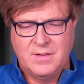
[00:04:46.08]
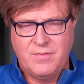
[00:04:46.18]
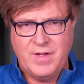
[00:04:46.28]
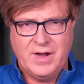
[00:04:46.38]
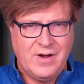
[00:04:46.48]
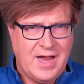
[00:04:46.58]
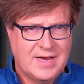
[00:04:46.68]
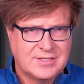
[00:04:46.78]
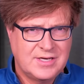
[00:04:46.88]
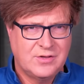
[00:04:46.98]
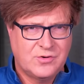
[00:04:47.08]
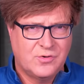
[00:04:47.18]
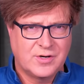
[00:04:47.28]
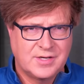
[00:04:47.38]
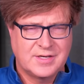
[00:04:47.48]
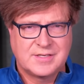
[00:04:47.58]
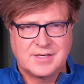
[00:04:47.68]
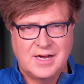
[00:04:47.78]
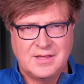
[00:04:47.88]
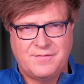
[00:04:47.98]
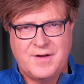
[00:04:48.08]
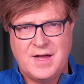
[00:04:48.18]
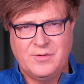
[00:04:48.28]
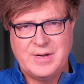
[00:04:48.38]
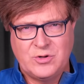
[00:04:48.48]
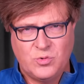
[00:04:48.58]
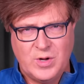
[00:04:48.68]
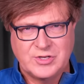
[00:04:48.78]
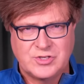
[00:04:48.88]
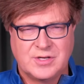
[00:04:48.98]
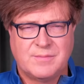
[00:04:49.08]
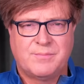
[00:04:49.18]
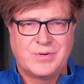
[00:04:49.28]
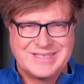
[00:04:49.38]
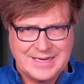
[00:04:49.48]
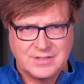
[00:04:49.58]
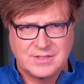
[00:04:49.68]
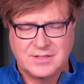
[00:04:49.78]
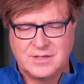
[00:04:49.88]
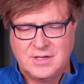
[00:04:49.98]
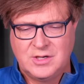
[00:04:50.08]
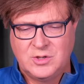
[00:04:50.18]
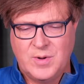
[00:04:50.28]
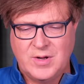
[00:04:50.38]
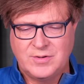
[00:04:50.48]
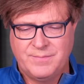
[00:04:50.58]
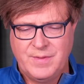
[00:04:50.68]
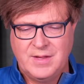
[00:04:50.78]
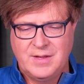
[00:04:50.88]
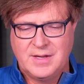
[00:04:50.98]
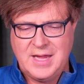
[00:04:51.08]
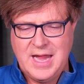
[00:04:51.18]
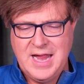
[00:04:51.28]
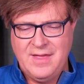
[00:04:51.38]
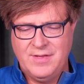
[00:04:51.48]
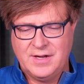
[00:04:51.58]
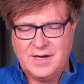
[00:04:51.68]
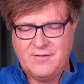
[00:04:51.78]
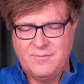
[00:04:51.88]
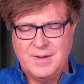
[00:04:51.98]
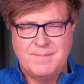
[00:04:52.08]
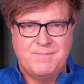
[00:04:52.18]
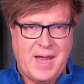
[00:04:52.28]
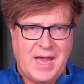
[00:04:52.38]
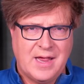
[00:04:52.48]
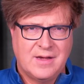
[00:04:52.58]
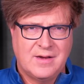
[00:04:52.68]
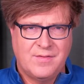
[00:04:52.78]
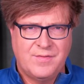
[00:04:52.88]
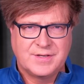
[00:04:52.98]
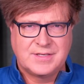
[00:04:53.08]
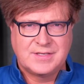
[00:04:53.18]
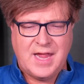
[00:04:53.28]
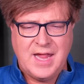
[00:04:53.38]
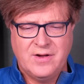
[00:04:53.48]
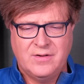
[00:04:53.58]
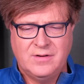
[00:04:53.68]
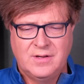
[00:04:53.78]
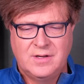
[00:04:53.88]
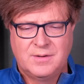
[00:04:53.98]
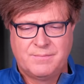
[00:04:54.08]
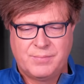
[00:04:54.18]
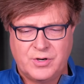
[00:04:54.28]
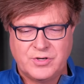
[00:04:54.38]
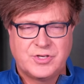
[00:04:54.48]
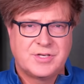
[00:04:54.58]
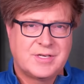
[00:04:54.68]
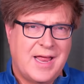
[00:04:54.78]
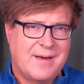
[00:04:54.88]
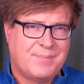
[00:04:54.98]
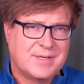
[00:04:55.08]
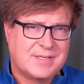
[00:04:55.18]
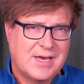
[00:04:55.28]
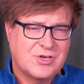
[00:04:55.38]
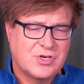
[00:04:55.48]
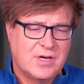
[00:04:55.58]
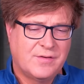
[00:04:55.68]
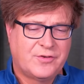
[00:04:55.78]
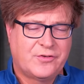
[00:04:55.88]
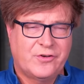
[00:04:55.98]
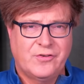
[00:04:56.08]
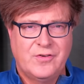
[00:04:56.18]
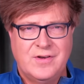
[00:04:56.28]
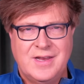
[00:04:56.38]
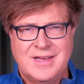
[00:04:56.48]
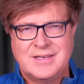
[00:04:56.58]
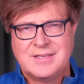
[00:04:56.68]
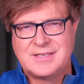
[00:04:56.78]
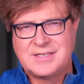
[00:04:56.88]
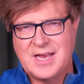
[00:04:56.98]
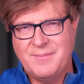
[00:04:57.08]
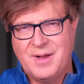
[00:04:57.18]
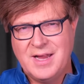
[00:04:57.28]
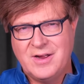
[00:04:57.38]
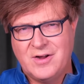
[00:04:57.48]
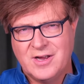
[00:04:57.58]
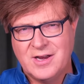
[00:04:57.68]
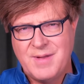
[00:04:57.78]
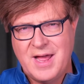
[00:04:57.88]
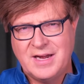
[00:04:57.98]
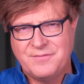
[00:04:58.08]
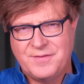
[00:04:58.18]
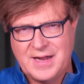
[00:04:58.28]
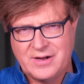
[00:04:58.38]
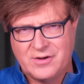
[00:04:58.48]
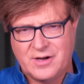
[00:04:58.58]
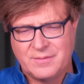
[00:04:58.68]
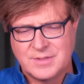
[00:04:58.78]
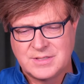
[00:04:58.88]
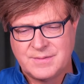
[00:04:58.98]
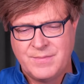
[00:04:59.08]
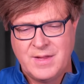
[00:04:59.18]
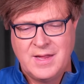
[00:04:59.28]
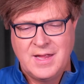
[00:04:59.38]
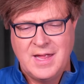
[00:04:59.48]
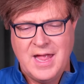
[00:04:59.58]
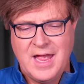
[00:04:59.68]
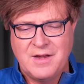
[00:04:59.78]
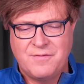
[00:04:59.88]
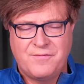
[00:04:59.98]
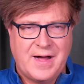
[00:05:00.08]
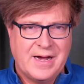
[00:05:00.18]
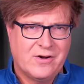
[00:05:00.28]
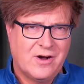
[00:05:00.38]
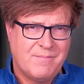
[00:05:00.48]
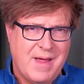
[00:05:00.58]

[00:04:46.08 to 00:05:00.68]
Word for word: They're asking the court to decide the following question presented. Quote, can the government ban the sale, purchase, and possession of certain semi-automatic firearms and firearm